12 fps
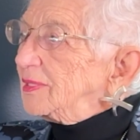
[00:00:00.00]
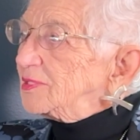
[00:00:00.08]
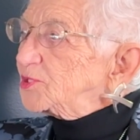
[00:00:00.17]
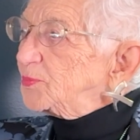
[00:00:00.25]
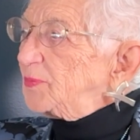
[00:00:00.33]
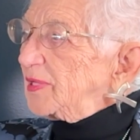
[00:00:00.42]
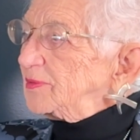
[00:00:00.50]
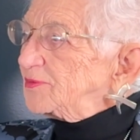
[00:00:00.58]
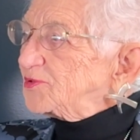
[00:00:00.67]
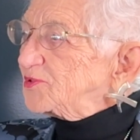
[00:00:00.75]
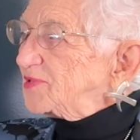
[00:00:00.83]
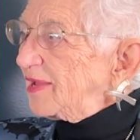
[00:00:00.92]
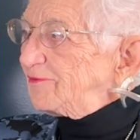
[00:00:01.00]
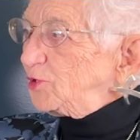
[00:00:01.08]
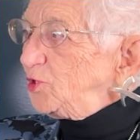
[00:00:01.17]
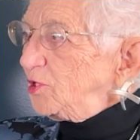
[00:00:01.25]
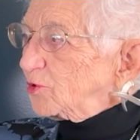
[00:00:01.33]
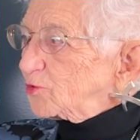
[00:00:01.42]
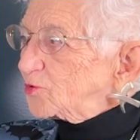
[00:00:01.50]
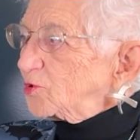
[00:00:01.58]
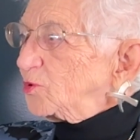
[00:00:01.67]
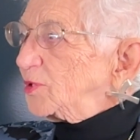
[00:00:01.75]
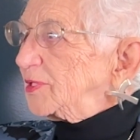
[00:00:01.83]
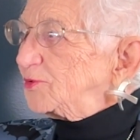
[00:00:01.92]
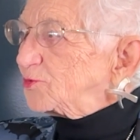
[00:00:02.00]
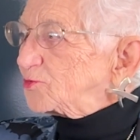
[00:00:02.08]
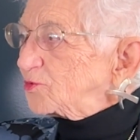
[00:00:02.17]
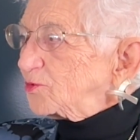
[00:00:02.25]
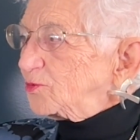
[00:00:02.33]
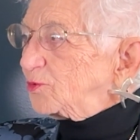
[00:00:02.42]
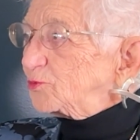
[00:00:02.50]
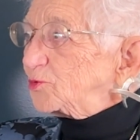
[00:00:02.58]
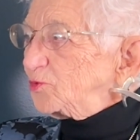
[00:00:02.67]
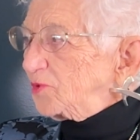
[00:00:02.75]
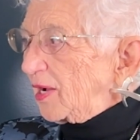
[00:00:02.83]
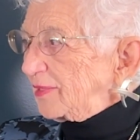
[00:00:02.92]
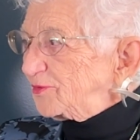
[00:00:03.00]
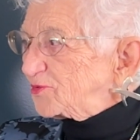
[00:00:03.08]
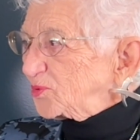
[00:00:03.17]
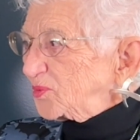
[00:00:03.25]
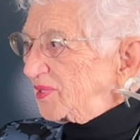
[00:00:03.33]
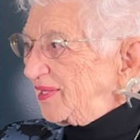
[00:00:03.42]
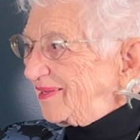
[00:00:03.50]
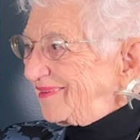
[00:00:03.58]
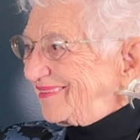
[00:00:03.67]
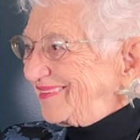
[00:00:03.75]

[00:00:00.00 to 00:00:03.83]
Spent 7 years going to school 2 nights a week,